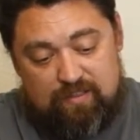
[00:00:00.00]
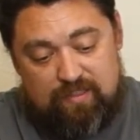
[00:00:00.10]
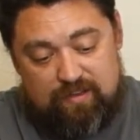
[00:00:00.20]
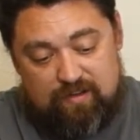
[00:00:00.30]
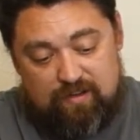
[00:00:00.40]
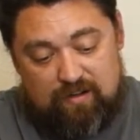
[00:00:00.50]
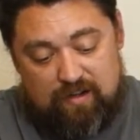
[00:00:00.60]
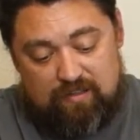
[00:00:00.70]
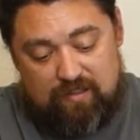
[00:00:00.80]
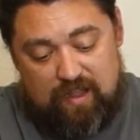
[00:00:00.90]
thinner
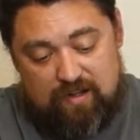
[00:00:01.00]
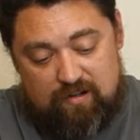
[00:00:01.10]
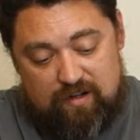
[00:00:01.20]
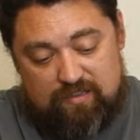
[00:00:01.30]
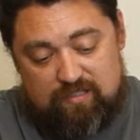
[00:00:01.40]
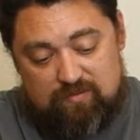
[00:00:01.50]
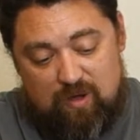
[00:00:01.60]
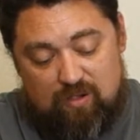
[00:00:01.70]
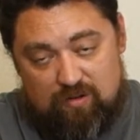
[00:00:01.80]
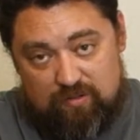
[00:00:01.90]
and lighter and
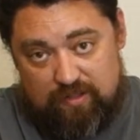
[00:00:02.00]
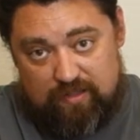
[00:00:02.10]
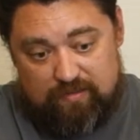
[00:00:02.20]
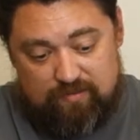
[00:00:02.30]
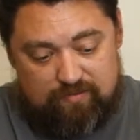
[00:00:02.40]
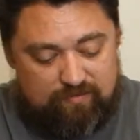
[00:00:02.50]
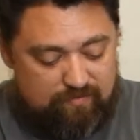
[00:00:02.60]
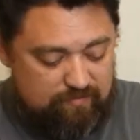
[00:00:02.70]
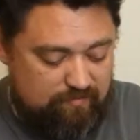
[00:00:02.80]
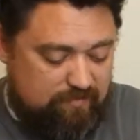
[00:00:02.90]
smaller than
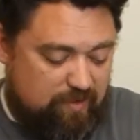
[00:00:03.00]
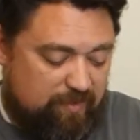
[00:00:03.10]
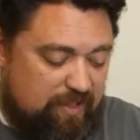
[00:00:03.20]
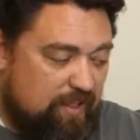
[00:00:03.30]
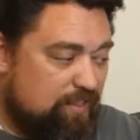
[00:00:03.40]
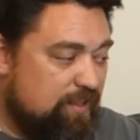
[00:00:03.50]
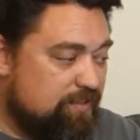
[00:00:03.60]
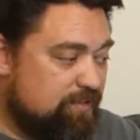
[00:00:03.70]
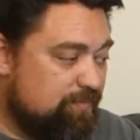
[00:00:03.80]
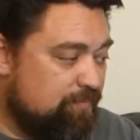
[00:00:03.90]
something like this,